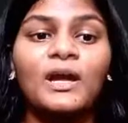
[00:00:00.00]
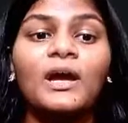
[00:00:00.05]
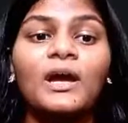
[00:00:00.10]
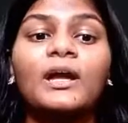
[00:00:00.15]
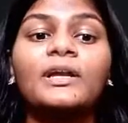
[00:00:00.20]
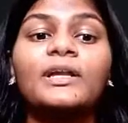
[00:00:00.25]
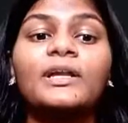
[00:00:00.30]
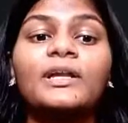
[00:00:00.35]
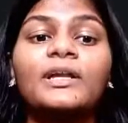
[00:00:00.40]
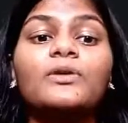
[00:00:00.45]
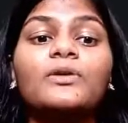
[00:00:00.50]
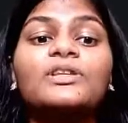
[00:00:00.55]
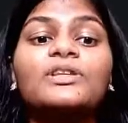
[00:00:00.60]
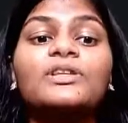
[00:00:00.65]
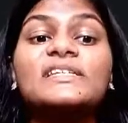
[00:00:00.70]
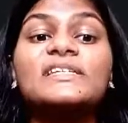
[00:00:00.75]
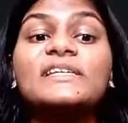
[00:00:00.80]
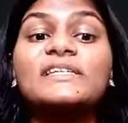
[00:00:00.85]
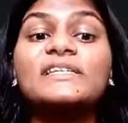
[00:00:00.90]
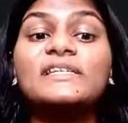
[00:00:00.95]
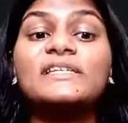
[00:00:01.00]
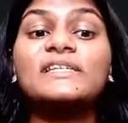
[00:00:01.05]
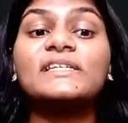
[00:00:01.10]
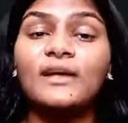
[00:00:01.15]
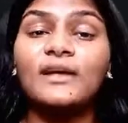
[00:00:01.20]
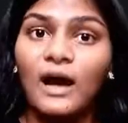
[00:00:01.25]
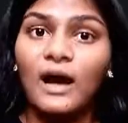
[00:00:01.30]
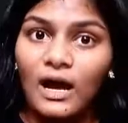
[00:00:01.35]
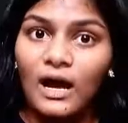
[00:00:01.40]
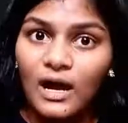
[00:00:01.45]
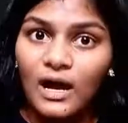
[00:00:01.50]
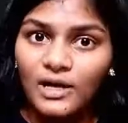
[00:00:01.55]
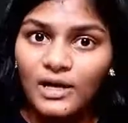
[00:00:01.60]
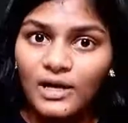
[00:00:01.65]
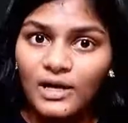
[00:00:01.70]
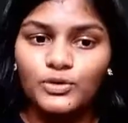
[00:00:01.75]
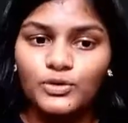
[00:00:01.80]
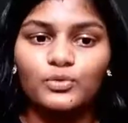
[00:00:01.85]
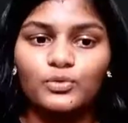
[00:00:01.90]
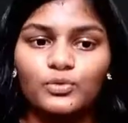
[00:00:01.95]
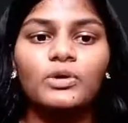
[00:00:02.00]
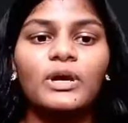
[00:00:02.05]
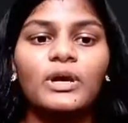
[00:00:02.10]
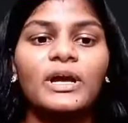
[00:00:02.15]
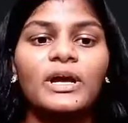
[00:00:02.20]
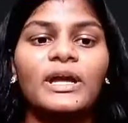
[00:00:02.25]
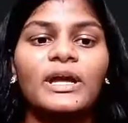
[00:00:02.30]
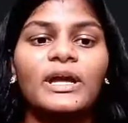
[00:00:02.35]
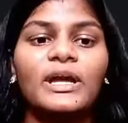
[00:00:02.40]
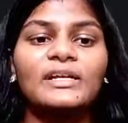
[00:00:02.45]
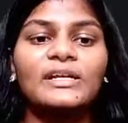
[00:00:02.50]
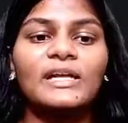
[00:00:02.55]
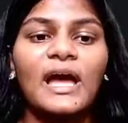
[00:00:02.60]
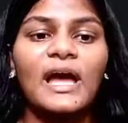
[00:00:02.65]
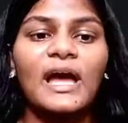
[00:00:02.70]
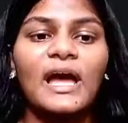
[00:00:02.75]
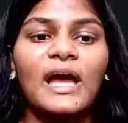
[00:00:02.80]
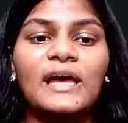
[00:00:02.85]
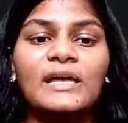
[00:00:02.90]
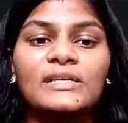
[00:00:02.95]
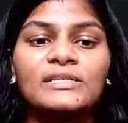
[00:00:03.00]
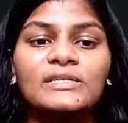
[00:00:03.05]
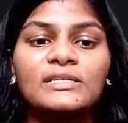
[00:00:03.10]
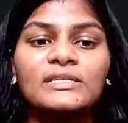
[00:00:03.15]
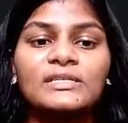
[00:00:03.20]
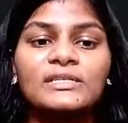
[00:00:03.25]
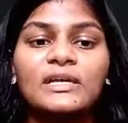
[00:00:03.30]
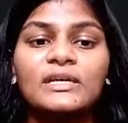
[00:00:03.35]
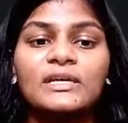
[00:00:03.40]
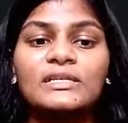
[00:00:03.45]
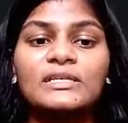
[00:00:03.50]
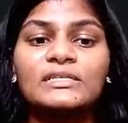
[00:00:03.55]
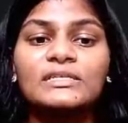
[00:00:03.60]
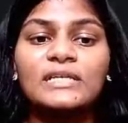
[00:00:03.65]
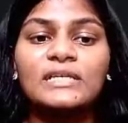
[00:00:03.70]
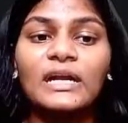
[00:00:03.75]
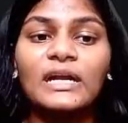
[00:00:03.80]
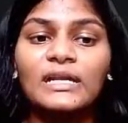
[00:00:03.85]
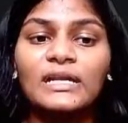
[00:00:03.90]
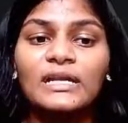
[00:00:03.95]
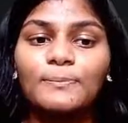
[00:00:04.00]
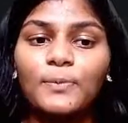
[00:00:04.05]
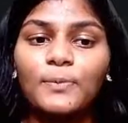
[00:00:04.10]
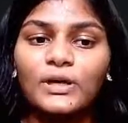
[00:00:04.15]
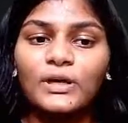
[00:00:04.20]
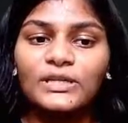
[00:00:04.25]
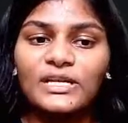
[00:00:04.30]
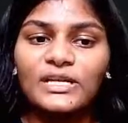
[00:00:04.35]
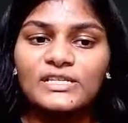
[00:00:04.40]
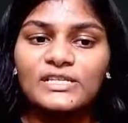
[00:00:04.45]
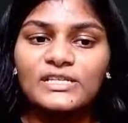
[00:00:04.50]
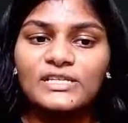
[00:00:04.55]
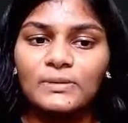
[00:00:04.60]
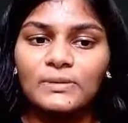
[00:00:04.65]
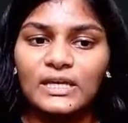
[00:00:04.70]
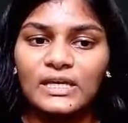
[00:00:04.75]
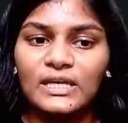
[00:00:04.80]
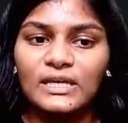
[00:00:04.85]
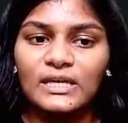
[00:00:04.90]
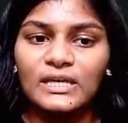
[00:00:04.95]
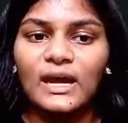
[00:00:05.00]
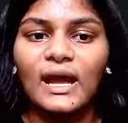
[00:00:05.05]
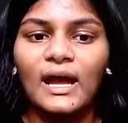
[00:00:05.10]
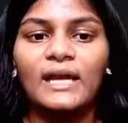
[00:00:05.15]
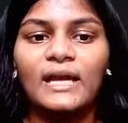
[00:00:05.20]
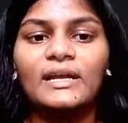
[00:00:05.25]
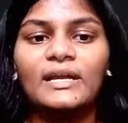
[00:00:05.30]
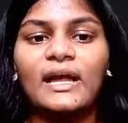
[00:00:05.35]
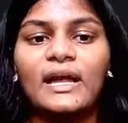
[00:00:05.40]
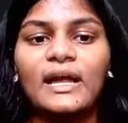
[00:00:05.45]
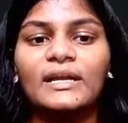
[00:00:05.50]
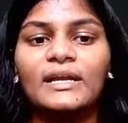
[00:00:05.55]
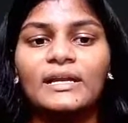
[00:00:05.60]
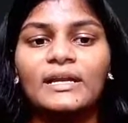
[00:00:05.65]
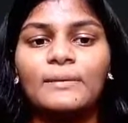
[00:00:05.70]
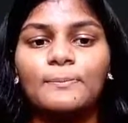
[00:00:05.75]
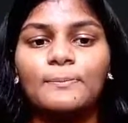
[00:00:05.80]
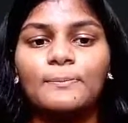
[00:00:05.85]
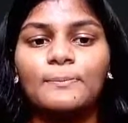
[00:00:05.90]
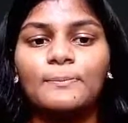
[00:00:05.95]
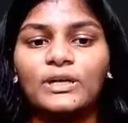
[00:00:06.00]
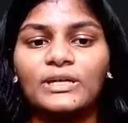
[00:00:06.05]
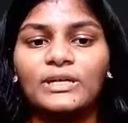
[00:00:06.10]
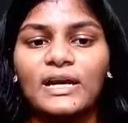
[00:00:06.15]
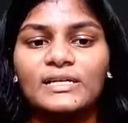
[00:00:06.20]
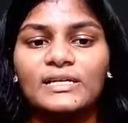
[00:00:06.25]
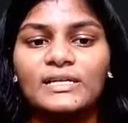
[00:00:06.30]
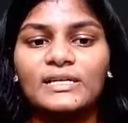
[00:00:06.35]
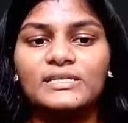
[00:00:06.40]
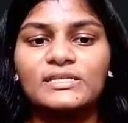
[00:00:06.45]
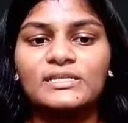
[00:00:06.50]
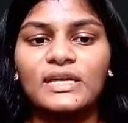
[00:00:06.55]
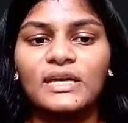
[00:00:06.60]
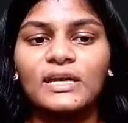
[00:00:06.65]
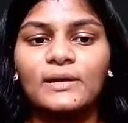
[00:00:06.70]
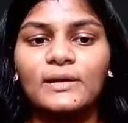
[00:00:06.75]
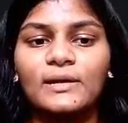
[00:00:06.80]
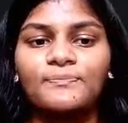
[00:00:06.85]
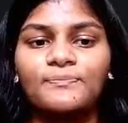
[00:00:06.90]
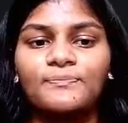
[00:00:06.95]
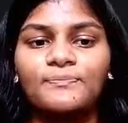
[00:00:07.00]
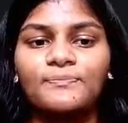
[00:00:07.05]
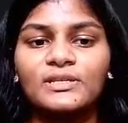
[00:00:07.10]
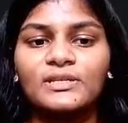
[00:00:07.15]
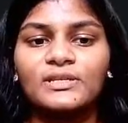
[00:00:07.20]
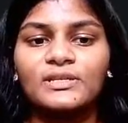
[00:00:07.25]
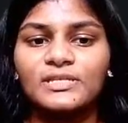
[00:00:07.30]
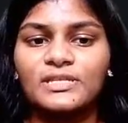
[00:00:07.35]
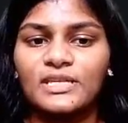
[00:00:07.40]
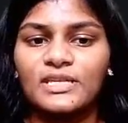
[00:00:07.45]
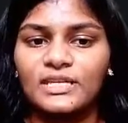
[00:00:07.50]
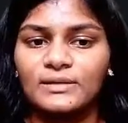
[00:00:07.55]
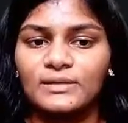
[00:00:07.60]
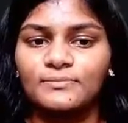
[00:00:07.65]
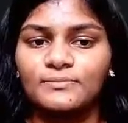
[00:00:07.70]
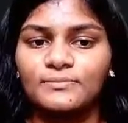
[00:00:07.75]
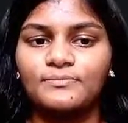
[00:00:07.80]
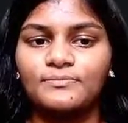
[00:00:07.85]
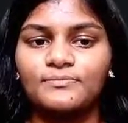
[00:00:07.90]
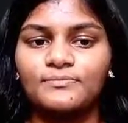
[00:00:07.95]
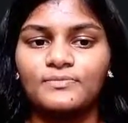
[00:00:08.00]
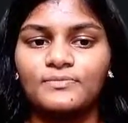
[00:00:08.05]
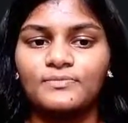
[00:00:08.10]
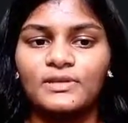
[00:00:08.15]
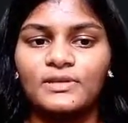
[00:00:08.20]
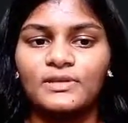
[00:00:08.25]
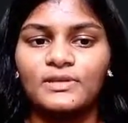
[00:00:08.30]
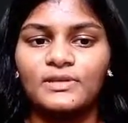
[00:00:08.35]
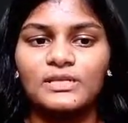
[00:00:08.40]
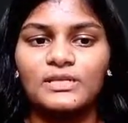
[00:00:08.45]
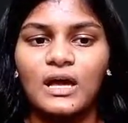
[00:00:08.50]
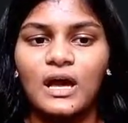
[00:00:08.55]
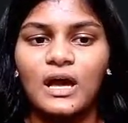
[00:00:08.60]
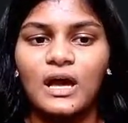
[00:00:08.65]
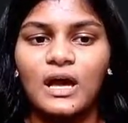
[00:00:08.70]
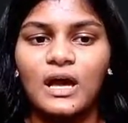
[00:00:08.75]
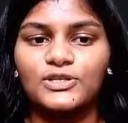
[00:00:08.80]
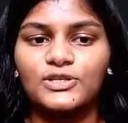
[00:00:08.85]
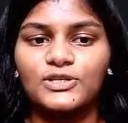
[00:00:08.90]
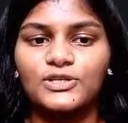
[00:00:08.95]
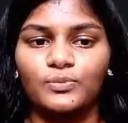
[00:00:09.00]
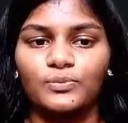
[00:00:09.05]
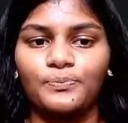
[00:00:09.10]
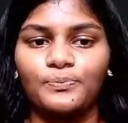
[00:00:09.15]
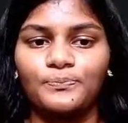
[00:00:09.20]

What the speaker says: Now this resistor R2, it has starting point as B and ending point as say C, this R2.